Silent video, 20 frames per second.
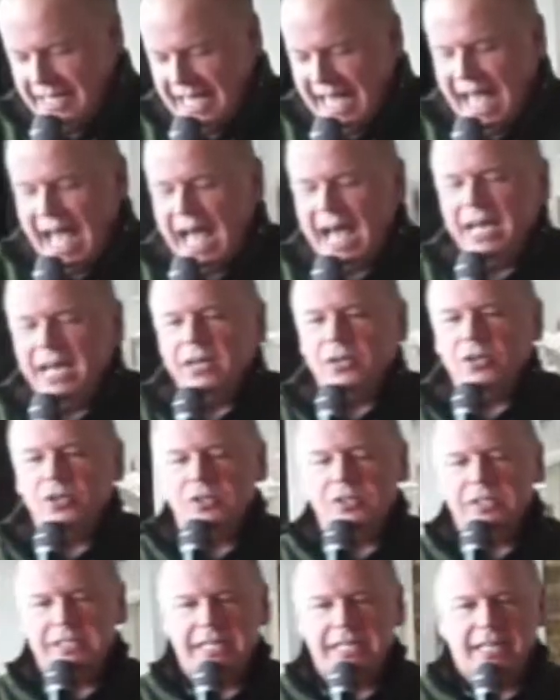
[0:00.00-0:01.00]
I
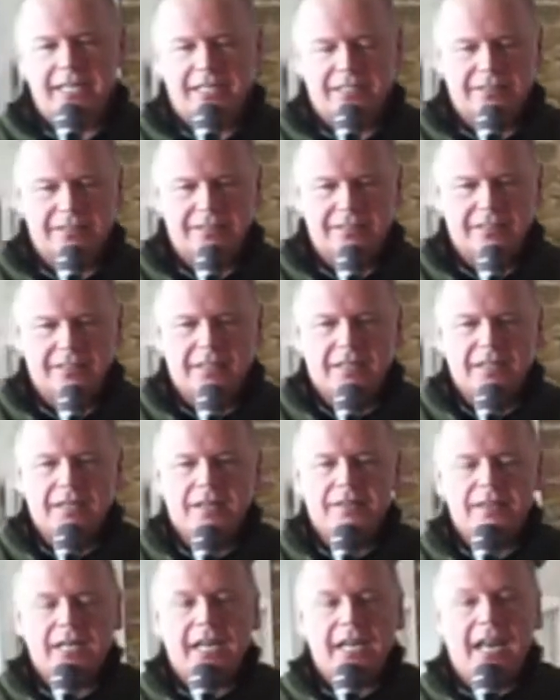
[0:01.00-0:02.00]
understand
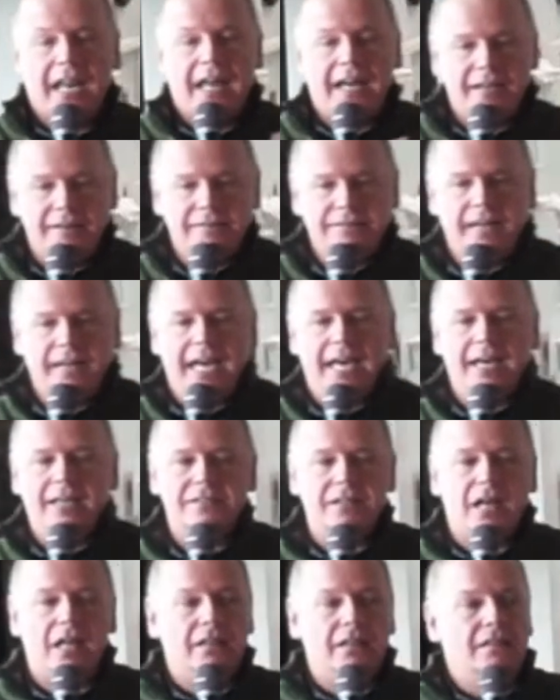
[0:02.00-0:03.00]
that life has
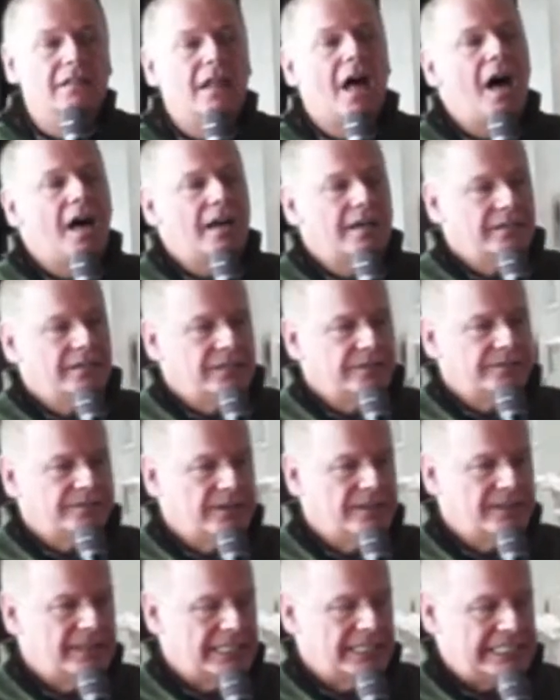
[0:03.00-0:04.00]
a lot of
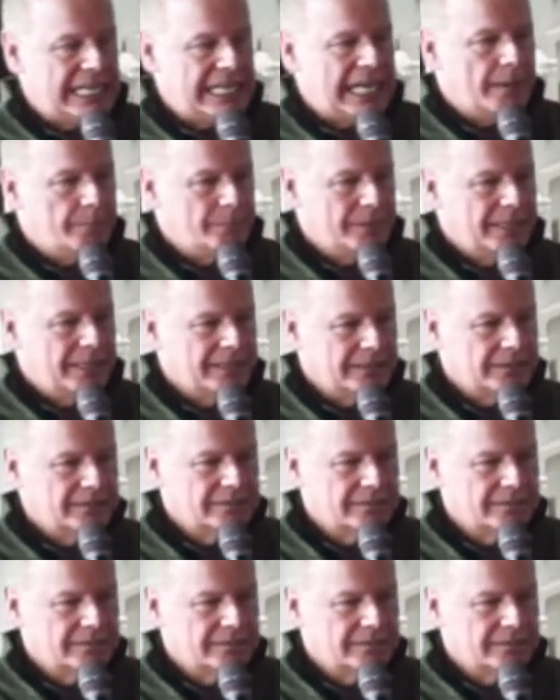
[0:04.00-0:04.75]
different things happening.